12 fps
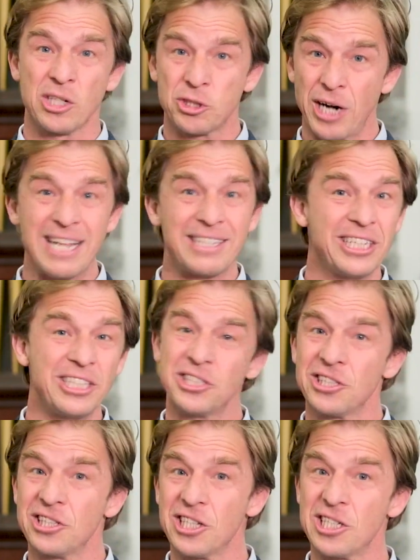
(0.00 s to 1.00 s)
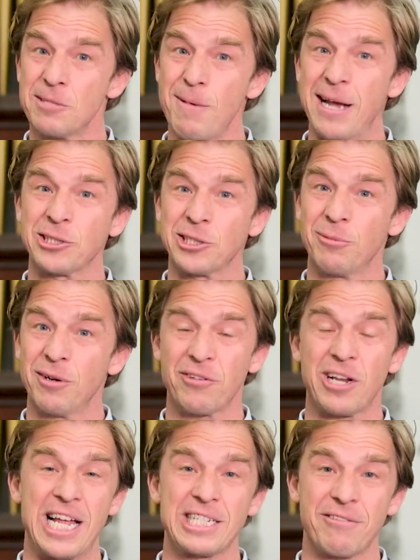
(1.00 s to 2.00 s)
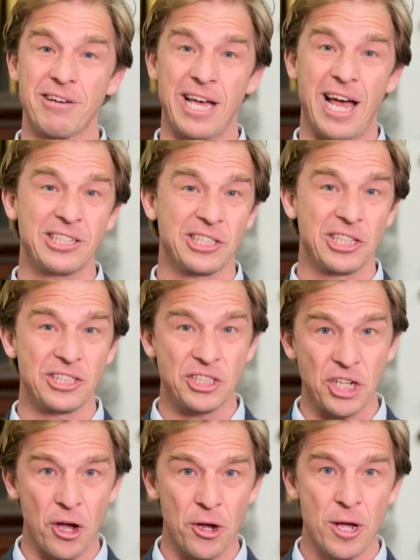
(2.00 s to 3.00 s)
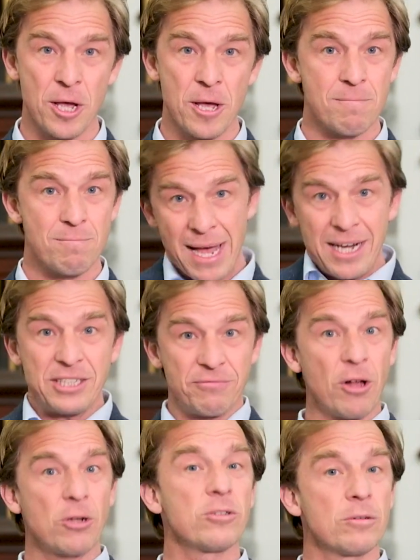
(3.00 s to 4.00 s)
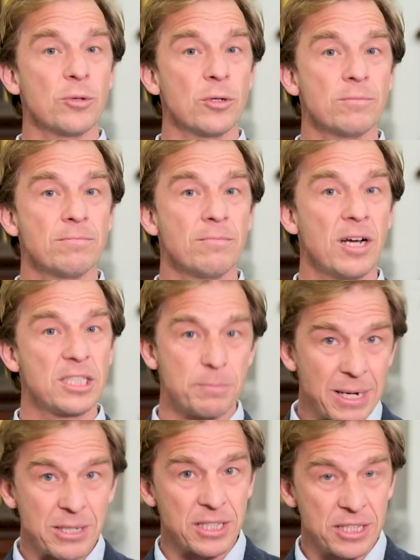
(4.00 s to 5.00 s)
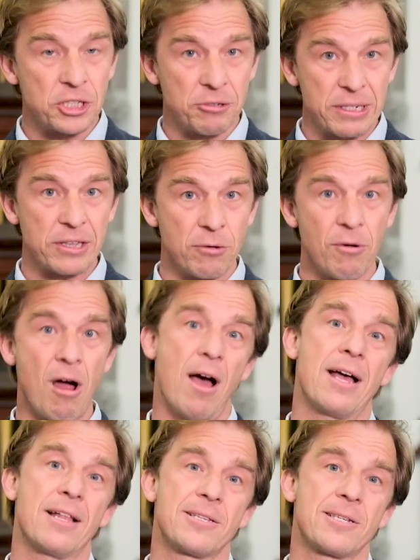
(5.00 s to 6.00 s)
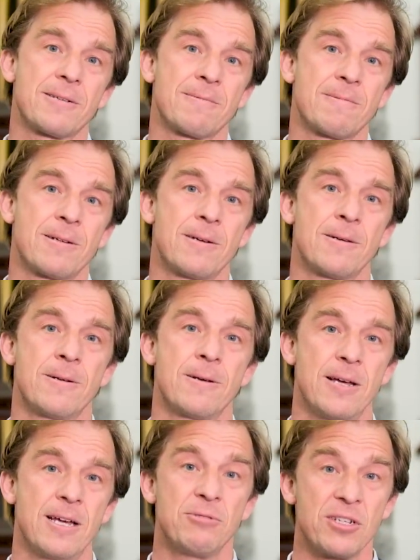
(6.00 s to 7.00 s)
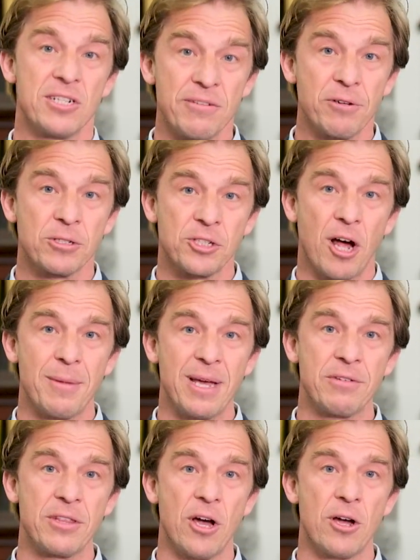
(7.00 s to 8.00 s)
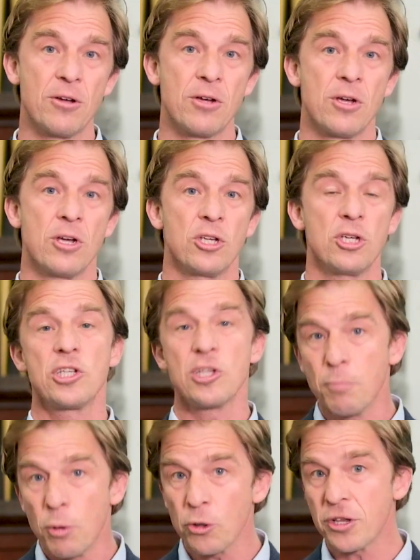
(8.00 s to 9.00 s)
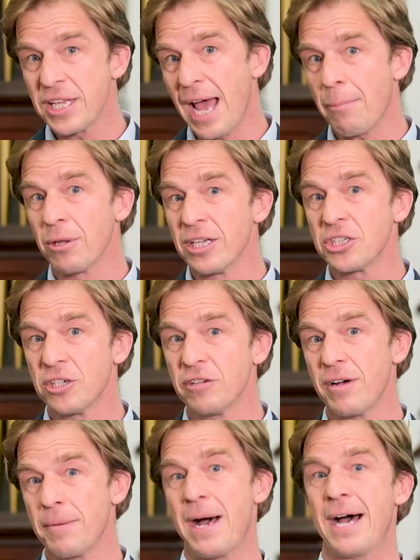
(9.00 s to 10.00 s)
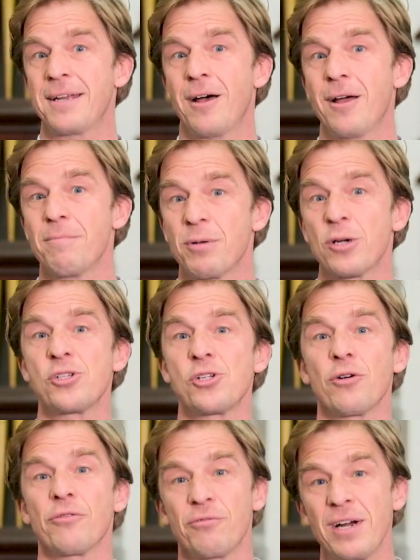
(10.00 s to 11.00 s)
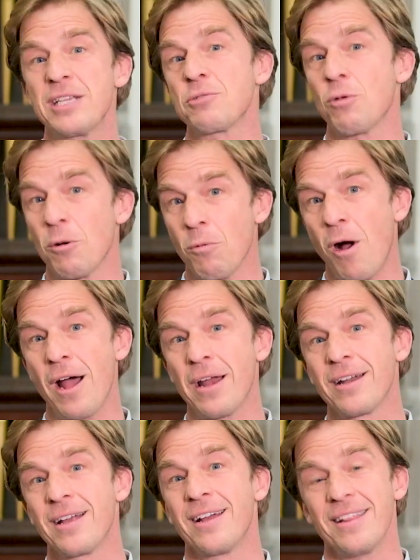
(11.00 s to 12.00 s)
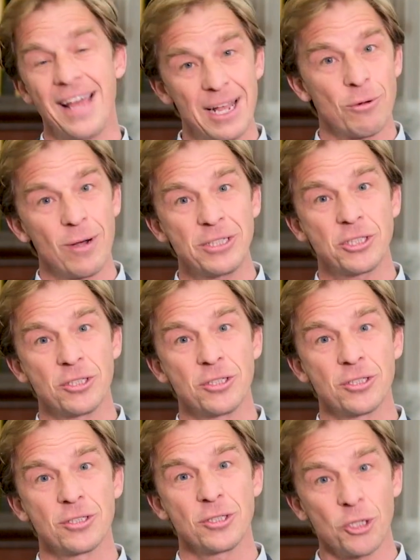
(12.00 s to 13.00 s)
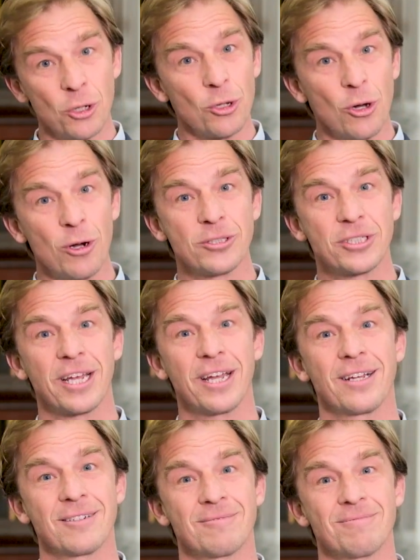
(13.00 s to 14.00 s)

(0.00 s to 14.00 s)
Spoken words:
transitioned the spectrum of classification and so made us vulnerable, especially during the riots. It was a difficult time, even though you supported the abolition of apartheid, because your friends were white, they questioned your loyalty.